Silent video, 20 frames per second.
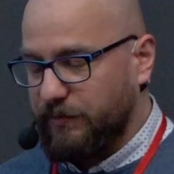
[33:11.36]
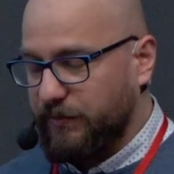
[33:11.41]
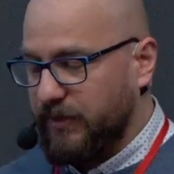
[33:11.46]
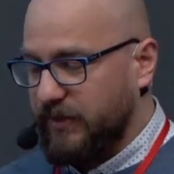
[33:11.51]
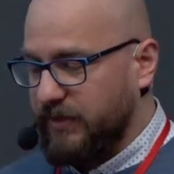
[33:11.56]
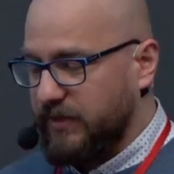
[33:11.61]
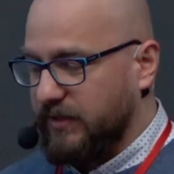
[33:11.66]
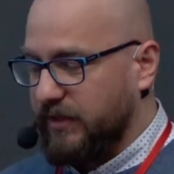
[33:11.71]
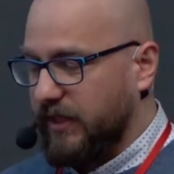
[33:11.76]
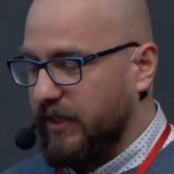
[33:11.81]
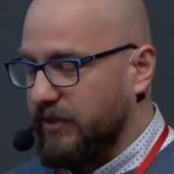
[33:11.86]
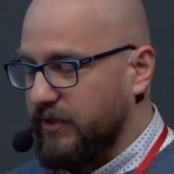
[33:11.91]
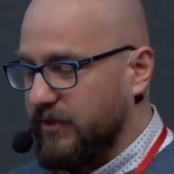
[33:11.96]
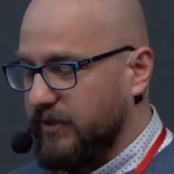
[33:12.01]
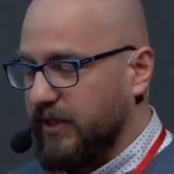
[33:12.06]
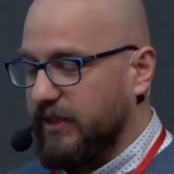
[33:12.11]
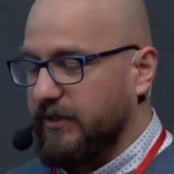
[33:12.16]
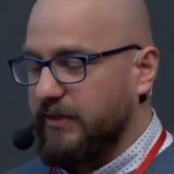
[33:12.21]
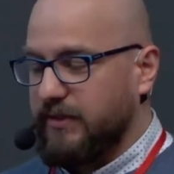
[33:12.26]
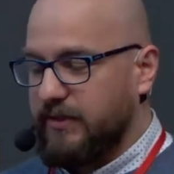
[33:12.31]
presentation
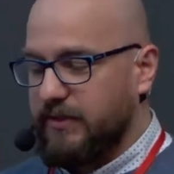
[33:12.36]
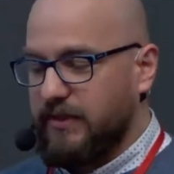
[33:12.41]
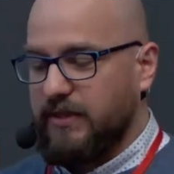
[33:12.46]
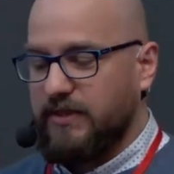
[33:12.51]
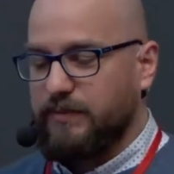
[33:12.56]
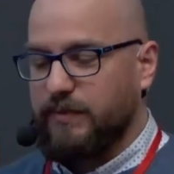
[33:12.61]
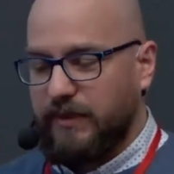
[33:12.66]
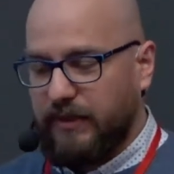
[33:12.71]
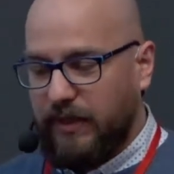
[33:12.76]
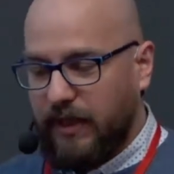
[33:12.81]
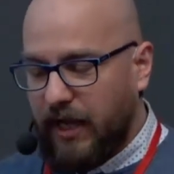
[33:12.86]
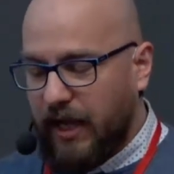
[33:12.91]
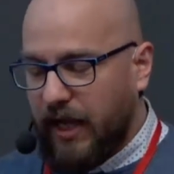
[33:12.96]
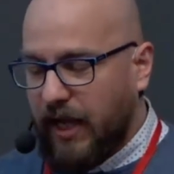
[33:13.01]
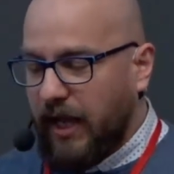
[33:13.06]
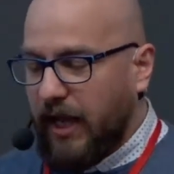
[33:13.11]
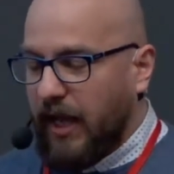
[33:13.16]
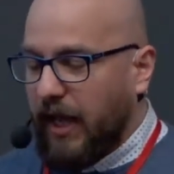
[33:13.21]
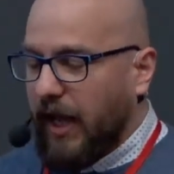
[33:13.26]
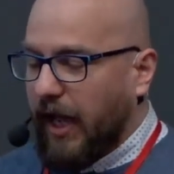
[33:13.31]
that this has been
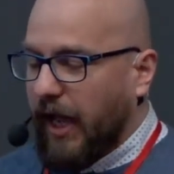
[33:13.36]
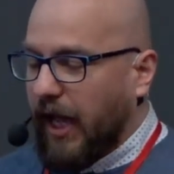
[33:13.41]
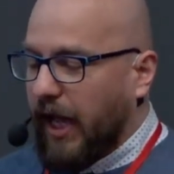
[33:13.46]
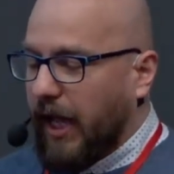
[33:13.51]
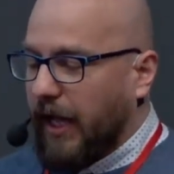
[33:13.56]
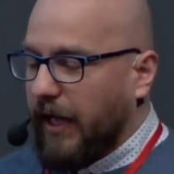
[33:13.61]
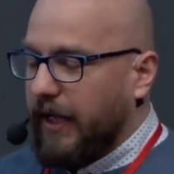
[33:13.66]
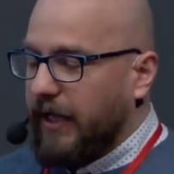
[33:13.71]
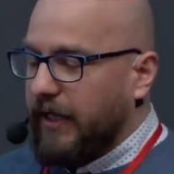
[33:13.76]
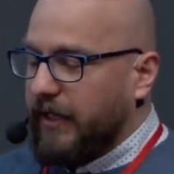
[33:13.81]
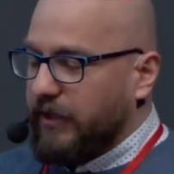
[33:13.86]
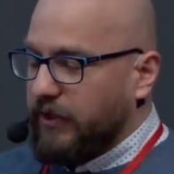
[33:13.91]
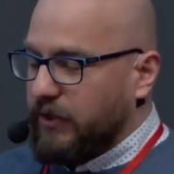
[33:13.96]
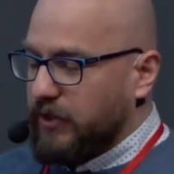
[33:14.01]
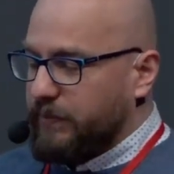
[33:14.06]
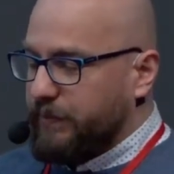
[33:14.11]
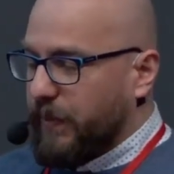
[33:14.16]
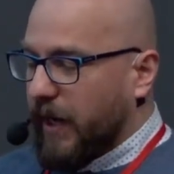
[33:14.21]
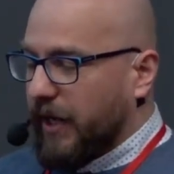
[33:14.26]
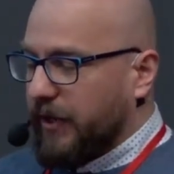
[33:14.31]

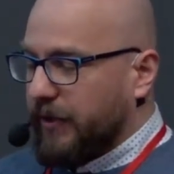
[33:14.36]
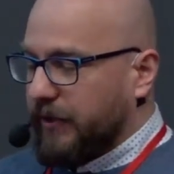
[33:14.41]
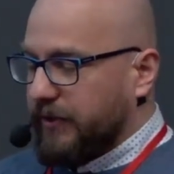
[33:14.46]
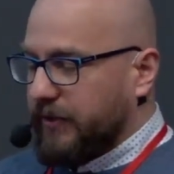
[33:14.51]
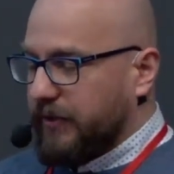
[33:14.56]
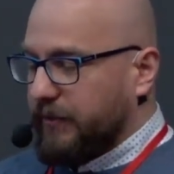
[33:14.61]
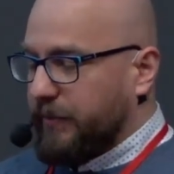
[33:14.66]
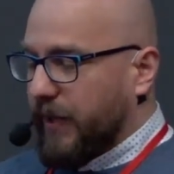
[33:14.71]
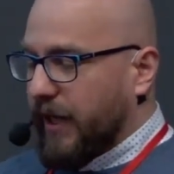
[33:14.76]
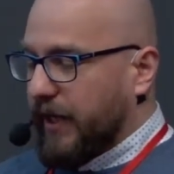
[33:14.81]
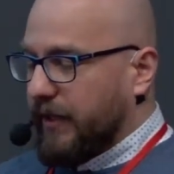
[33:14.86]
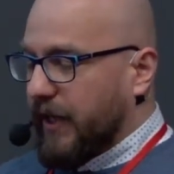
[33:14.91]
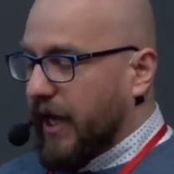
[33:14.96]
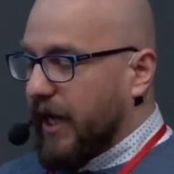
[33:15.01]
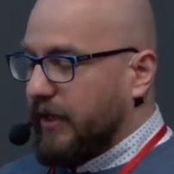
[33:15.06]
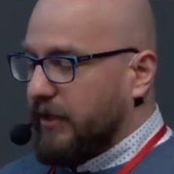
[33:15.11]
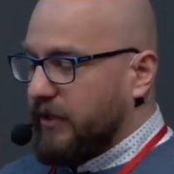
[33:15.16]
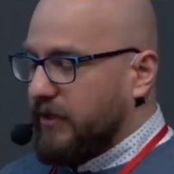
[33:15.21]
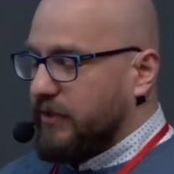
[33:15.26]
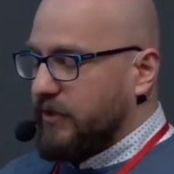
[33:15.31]
inspired by
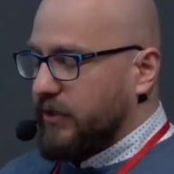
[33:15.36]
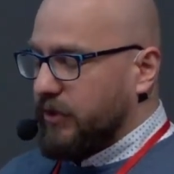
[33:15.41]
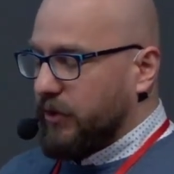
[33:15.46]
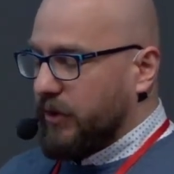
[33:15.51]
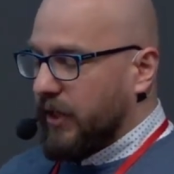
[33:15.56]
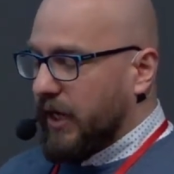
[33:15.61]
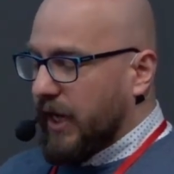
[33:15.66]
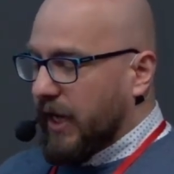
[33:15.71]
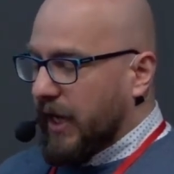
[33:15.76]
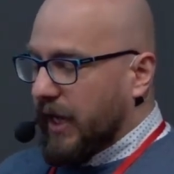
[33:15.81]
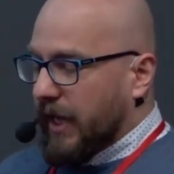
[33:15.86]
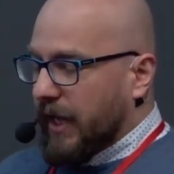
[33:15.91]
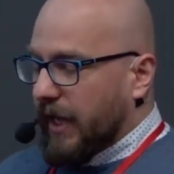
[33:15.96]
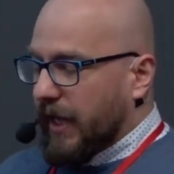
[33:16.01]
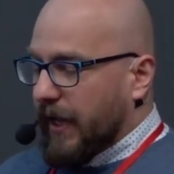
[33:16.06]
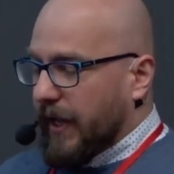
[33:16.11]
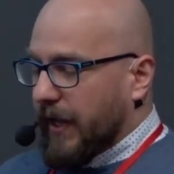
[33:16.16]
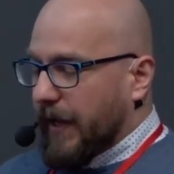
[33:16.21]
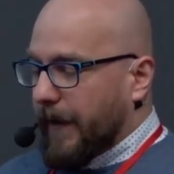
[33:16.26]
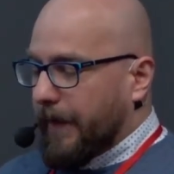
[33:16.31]
Elixir.
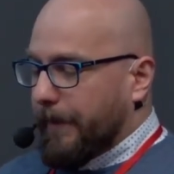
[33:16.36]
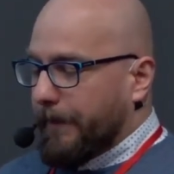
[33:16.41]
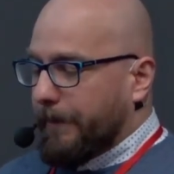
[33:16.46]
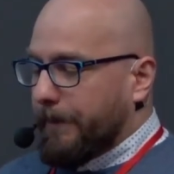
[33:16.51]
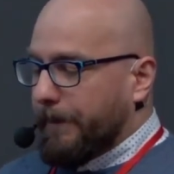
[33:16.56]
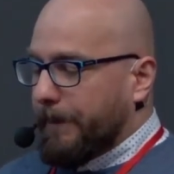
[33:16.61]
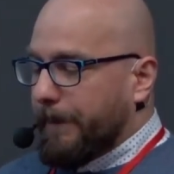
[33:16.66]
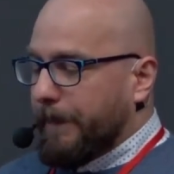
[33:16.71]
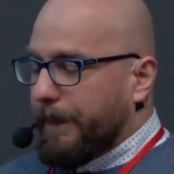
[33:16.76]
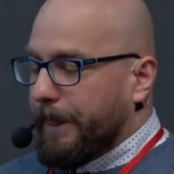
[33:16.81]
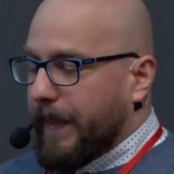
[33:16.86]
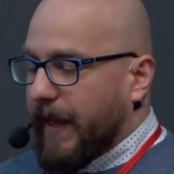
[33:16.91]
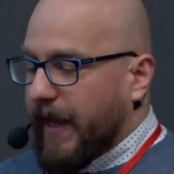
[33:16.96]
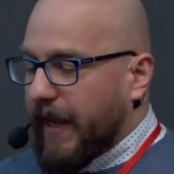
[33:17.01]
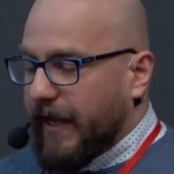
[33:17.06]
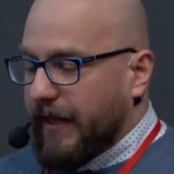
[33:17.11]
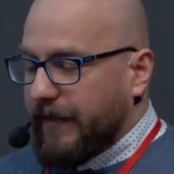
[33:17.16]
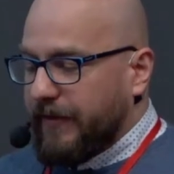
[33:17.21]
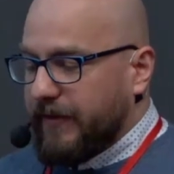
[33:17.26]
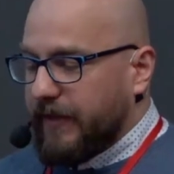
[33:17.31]

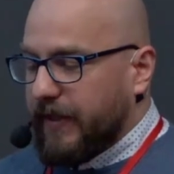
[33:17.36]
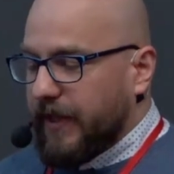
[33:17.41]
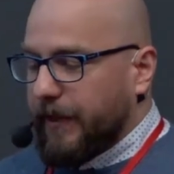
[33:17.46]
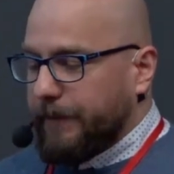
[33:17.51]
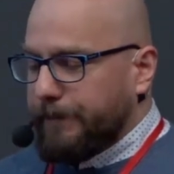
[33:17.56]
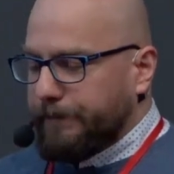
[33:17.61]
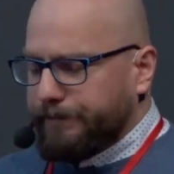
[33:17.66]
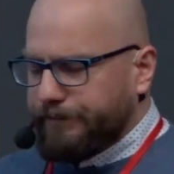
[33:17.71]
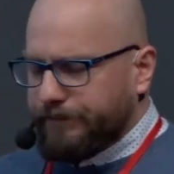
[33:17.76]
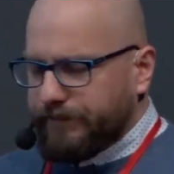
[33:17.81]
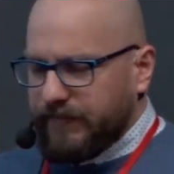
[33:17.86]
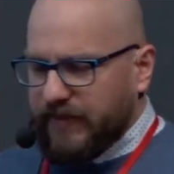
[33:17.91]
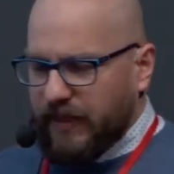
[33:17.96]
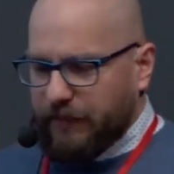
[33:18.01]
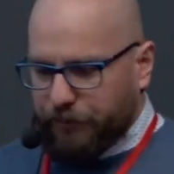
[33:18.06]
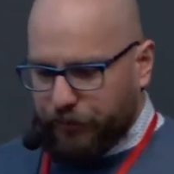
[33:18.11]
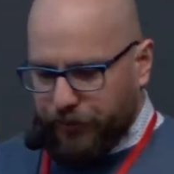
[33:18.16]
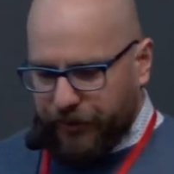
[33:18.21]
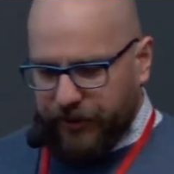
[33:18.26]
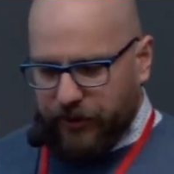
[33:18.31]
And they
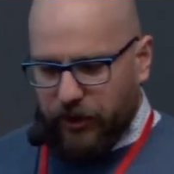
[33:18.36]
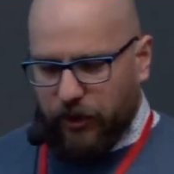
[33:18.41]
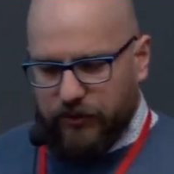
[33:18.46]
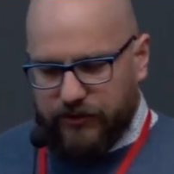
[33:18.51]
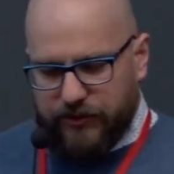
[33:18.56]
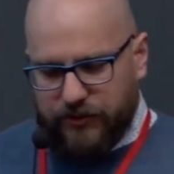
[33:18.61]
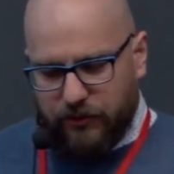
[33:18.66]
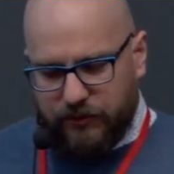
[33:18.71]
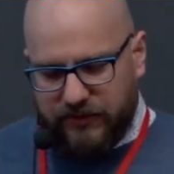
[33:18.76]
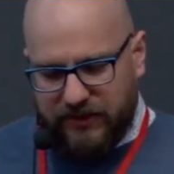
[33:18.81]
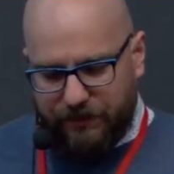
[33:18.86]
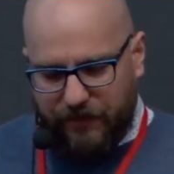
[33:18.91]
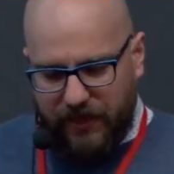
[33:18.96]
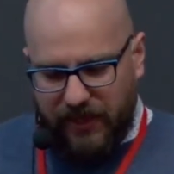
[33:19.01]
bring also some